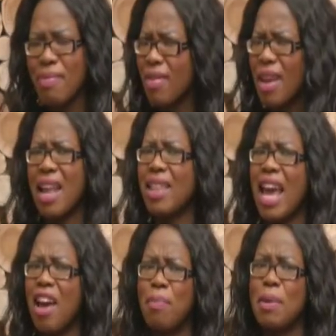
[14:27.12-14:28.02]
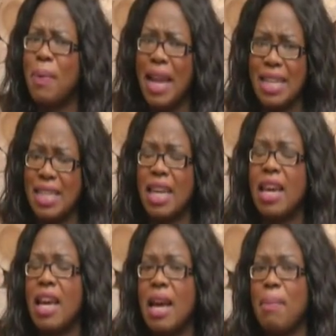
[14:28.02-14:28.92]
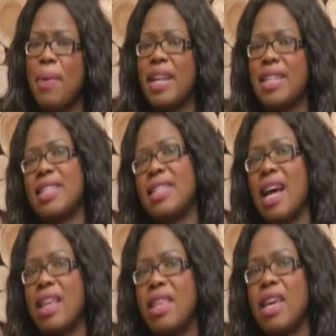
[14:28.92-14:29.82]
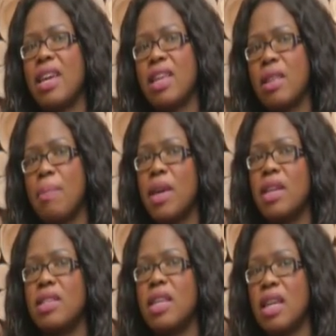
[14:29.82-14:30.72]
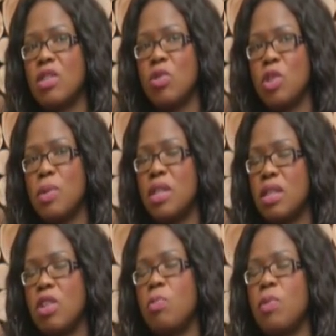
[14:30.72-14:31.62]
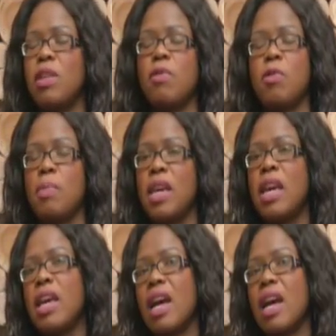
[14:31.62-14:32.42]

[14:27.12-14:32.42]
And there have been plenty. But I think the biggest thing has always been self-belief for me.